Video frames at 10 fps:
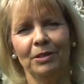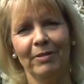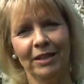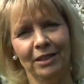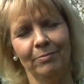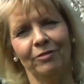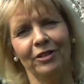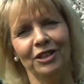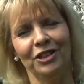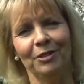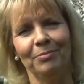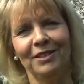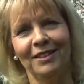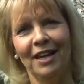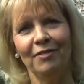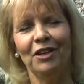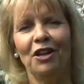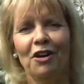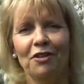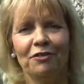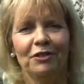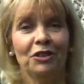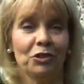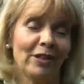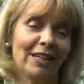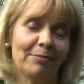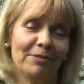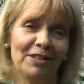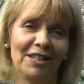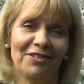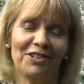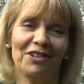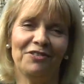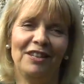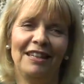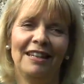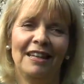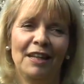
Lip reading: make some friendships, have a laugh, enjoy a cup of tea or coffee.